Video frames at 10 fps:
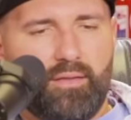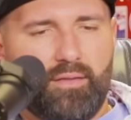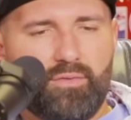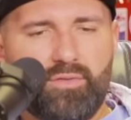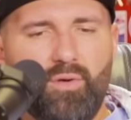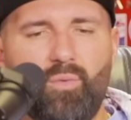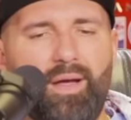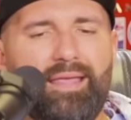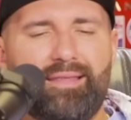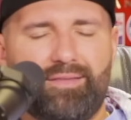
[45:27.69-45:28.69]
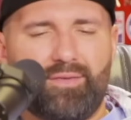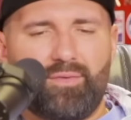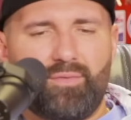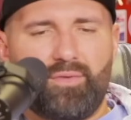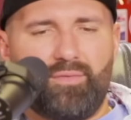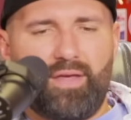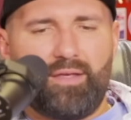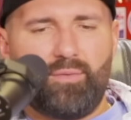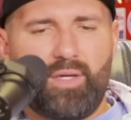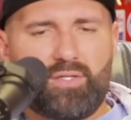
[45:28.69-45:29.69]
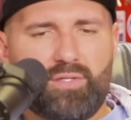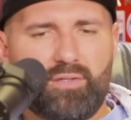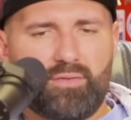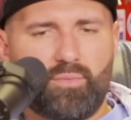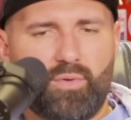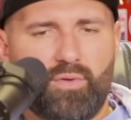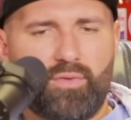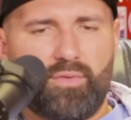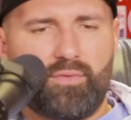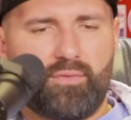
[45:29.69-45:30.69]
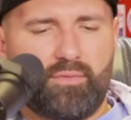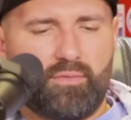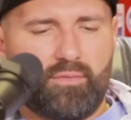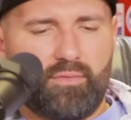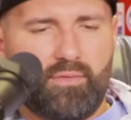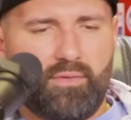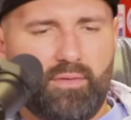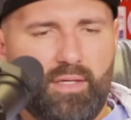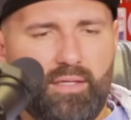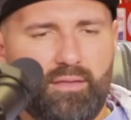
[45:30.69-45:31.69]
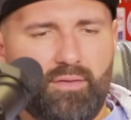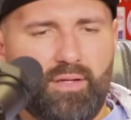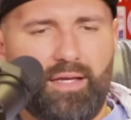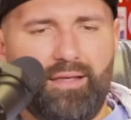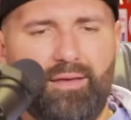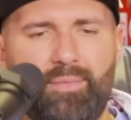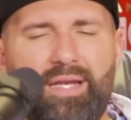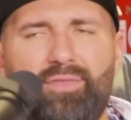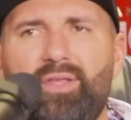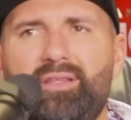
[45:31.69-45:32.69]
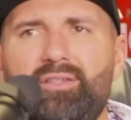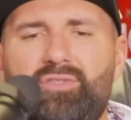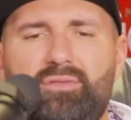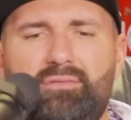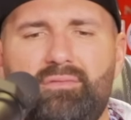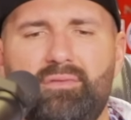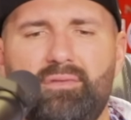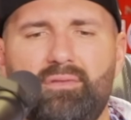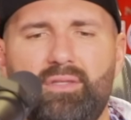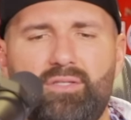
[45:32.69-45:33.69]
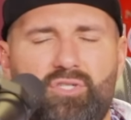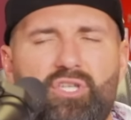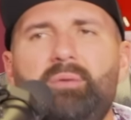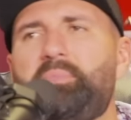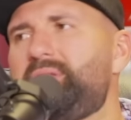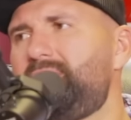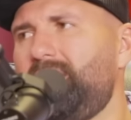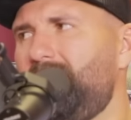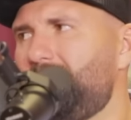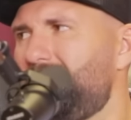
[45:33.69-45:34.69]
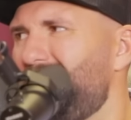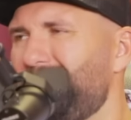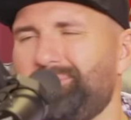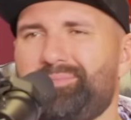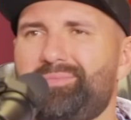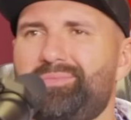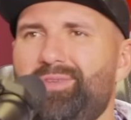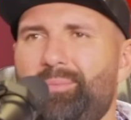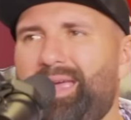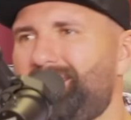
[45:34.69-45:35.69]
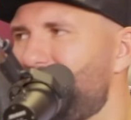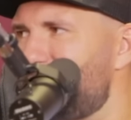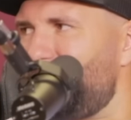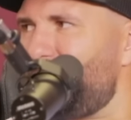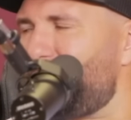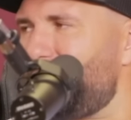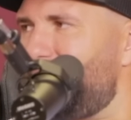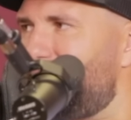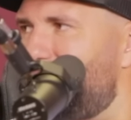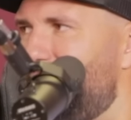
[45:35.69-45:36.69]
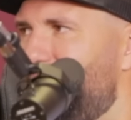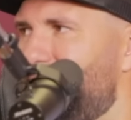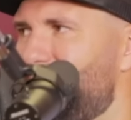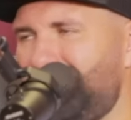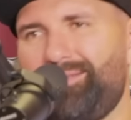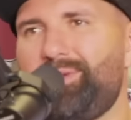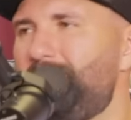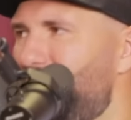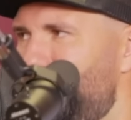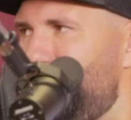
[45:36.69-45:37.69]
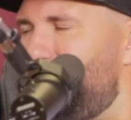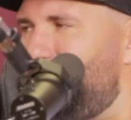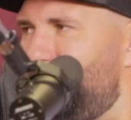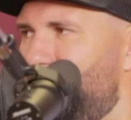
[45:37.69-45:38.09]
There's no way that the the valuation is worth there I, I mean I thought the the cheapest team didn't the Commanders sell for like 7 billion?